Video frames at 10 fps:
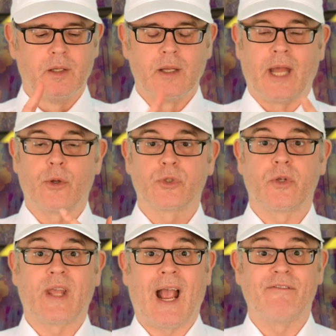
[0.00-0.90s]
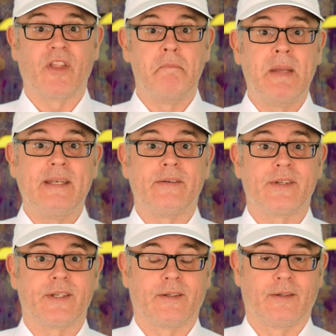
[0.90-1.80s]
And also they have the
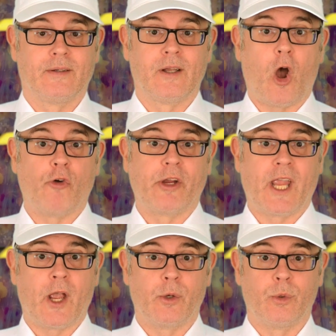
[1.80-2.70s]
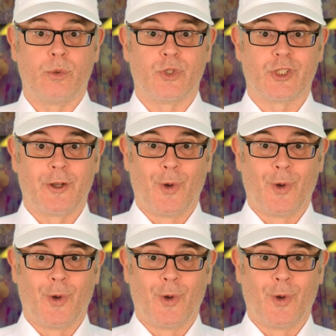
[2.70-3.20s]
mint Oreos.